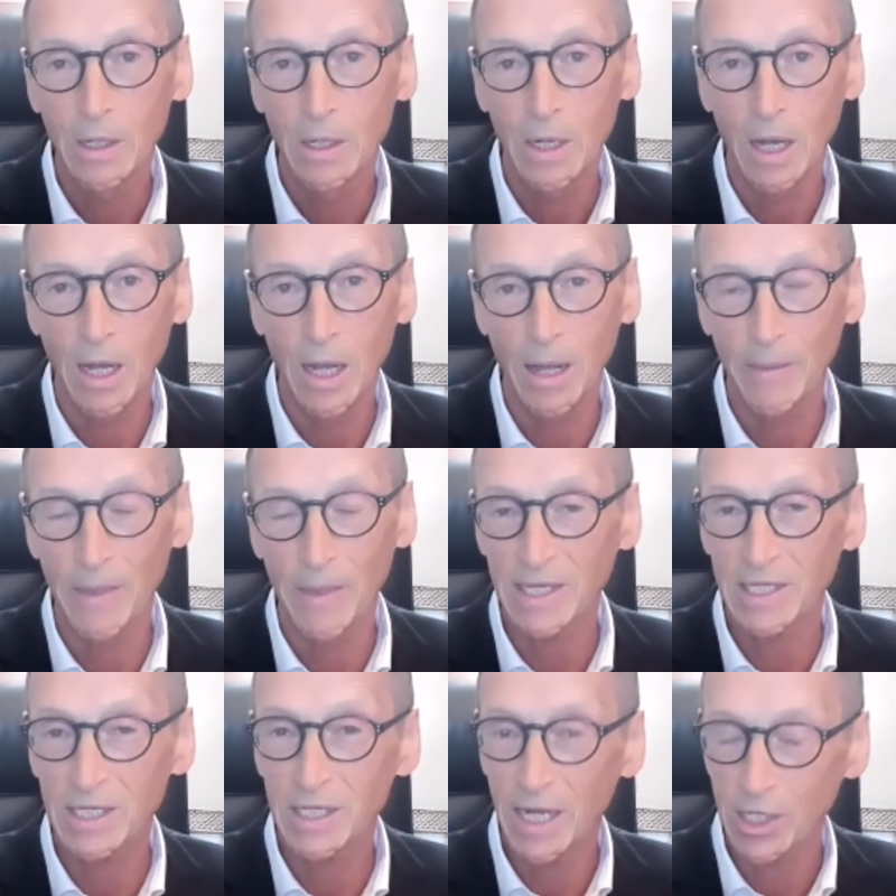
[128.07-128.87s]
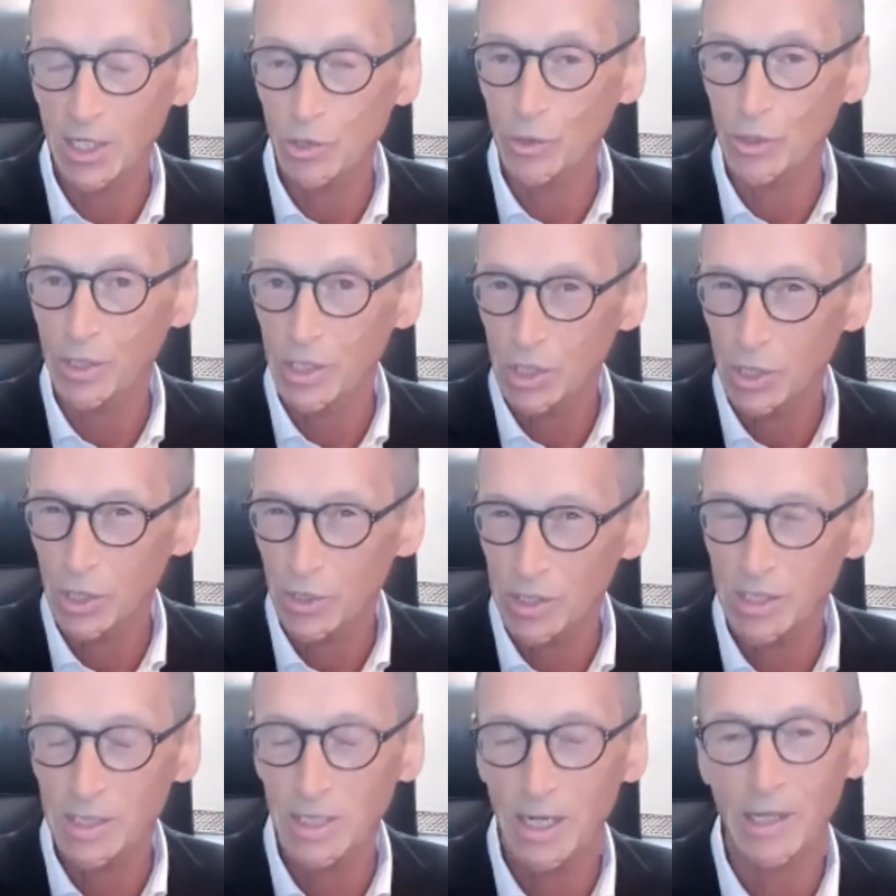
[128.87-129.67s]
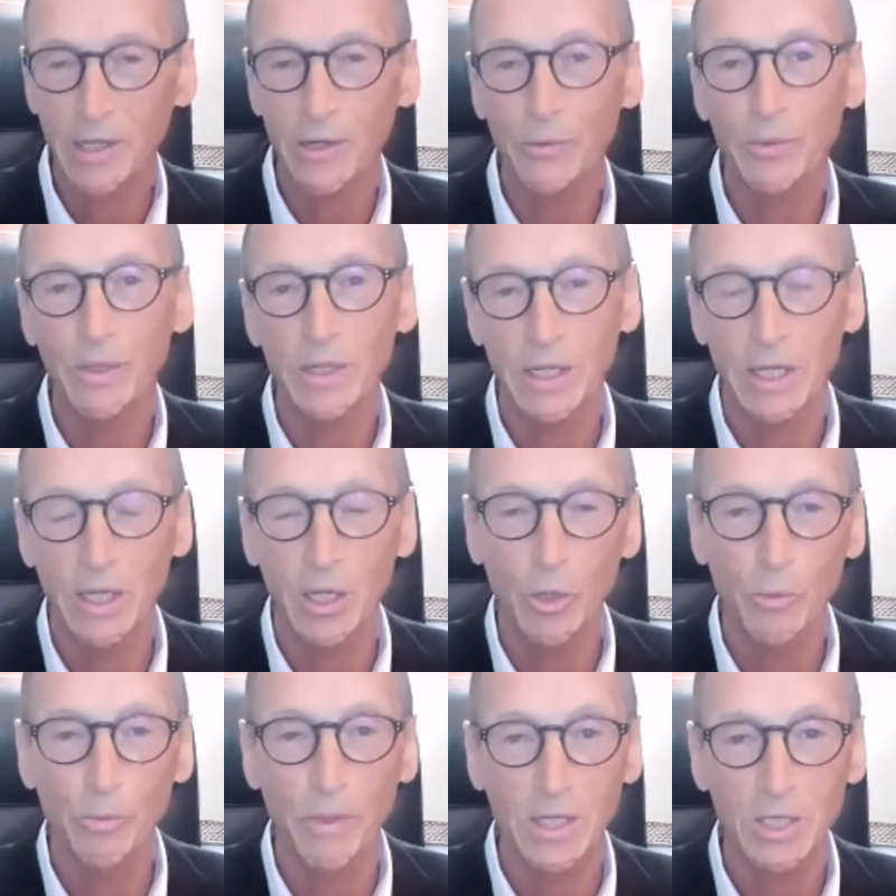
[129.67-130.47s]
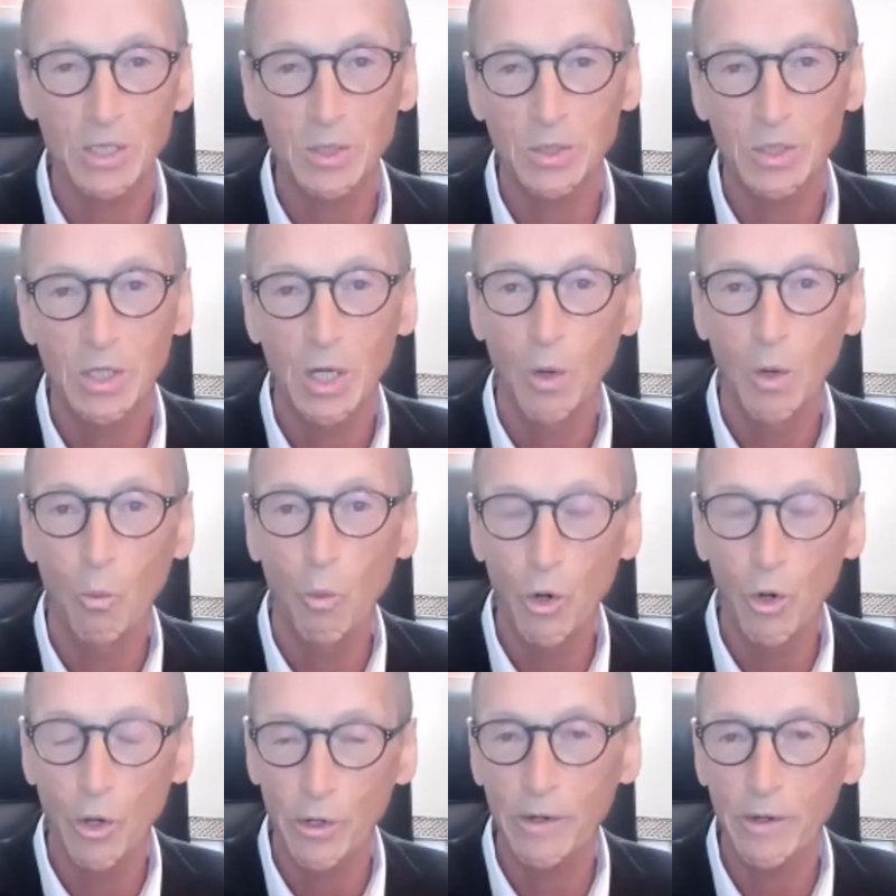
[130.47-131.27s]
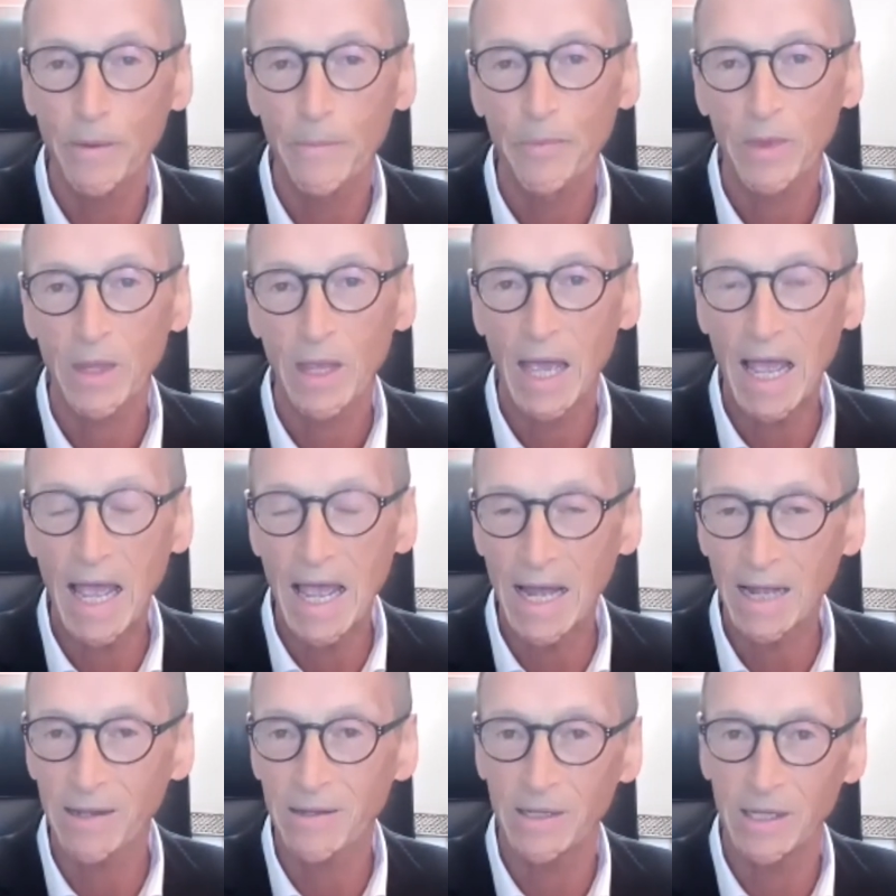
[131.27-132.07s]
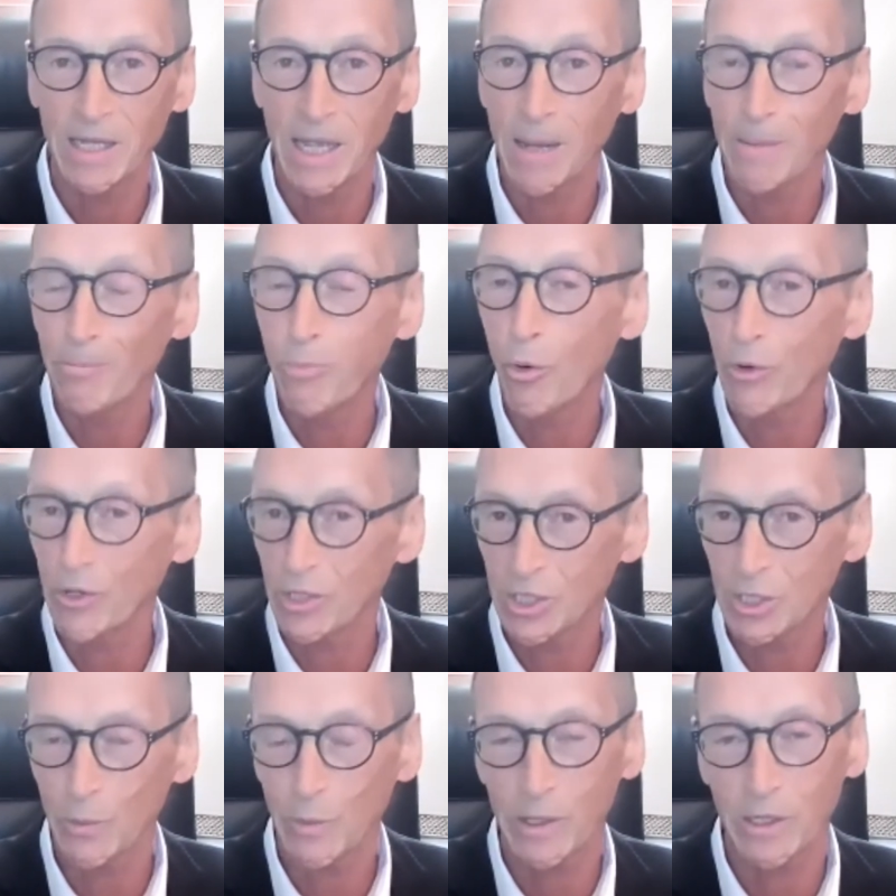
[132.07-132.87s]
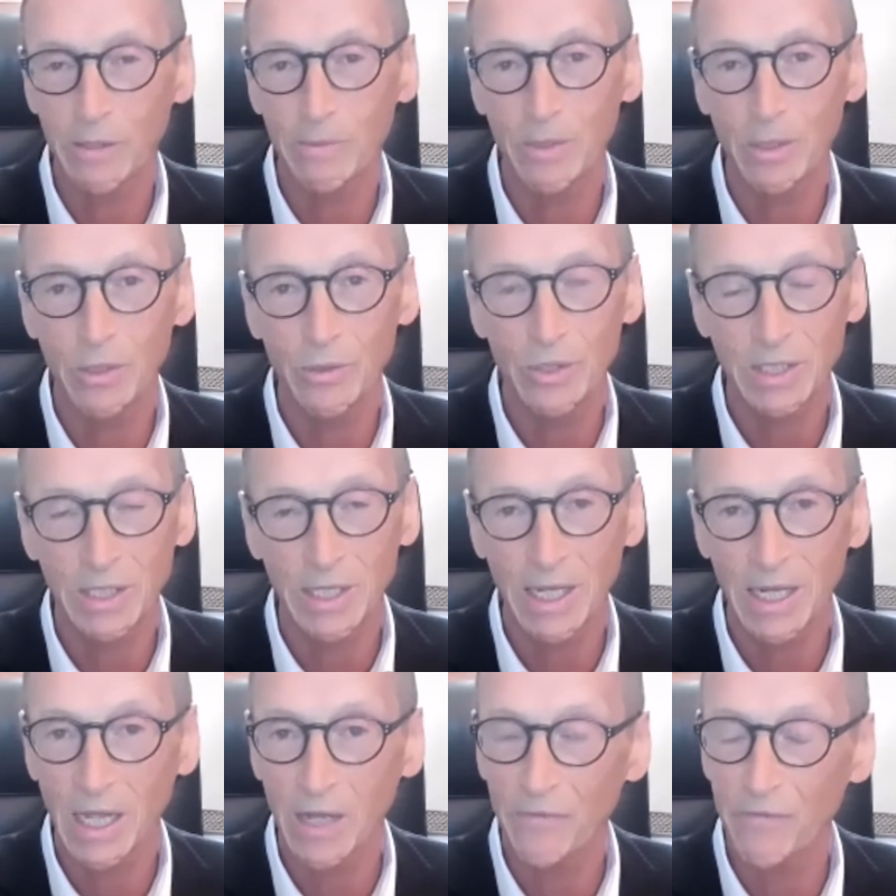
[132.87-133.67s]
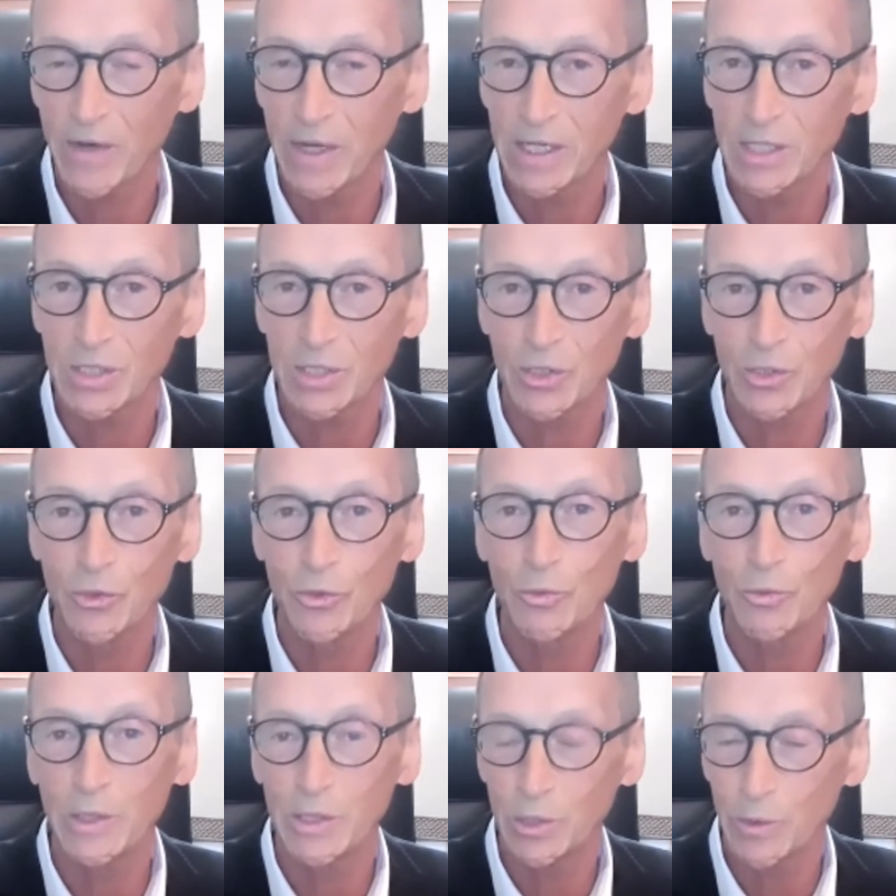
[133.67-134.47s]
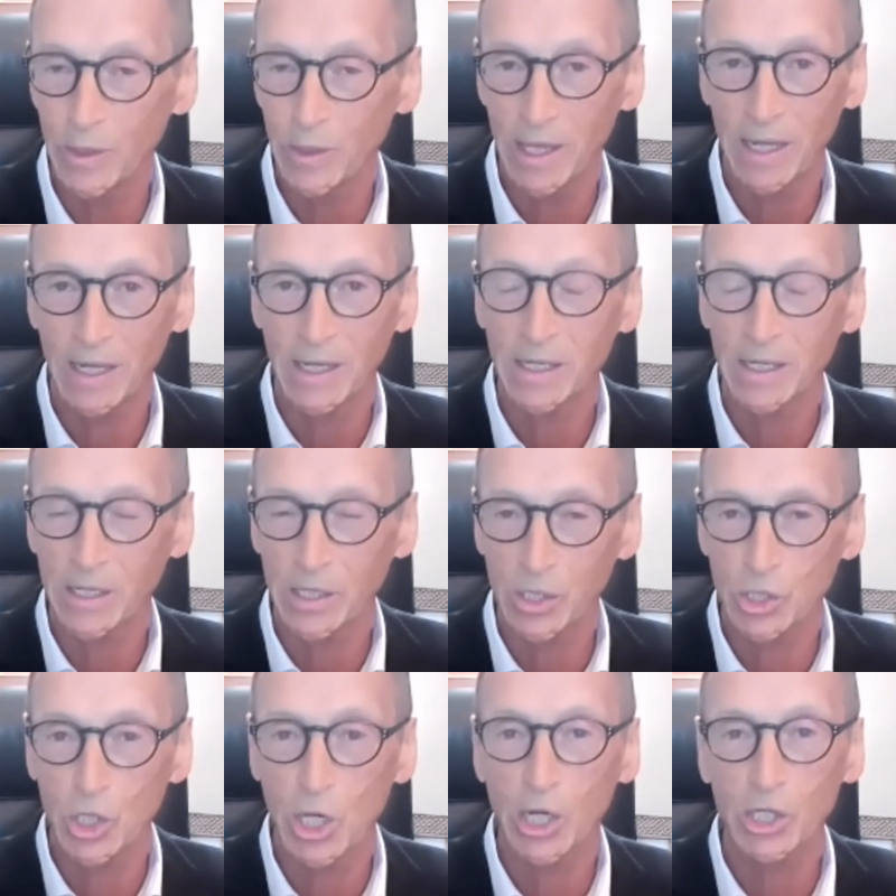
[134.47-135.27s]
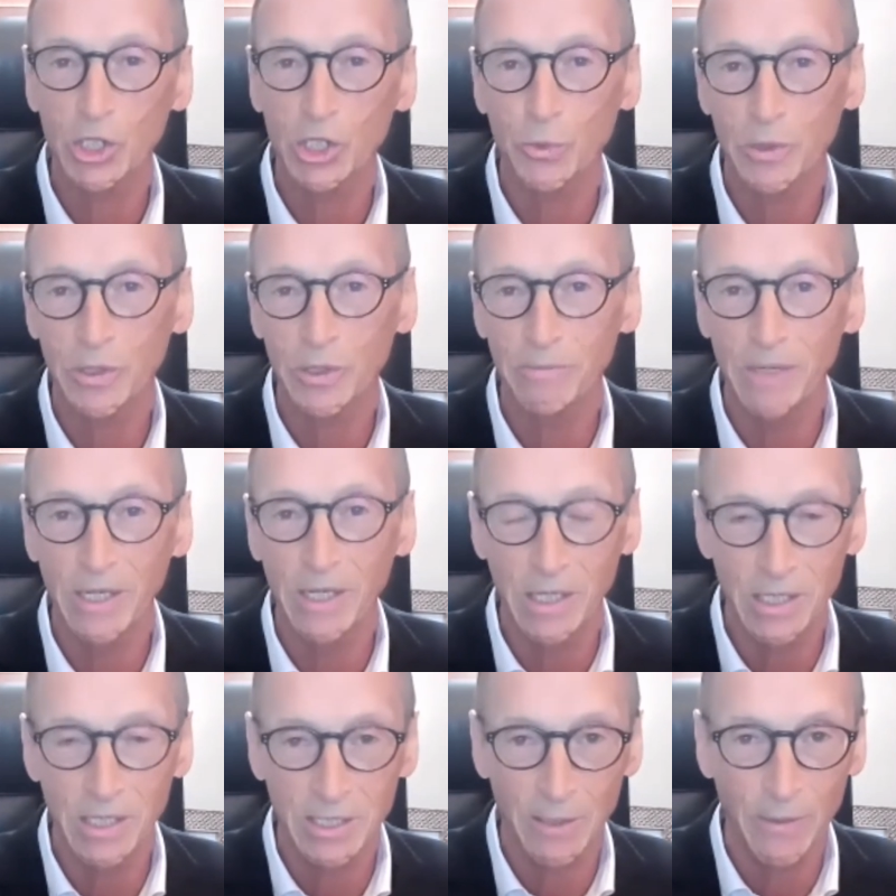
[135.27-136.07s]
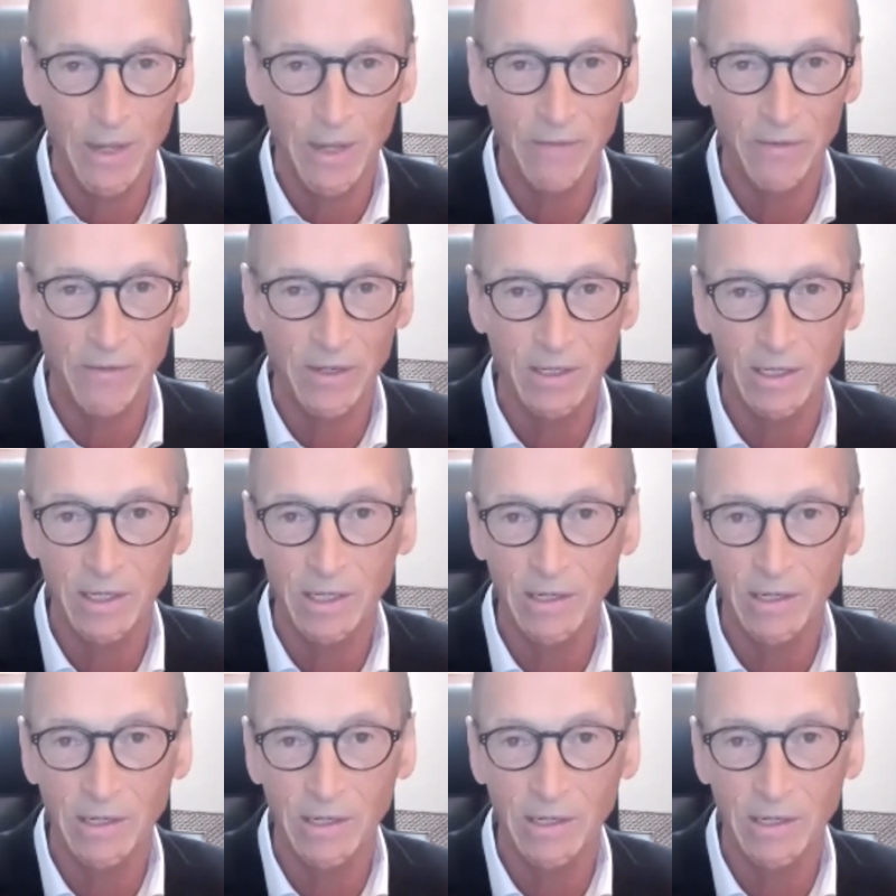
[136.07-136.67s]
And that's a natural history study to really help us work out the endpoints that we're going to be using in our phase two. We're doing that in conjunction with the meetings that we're having at the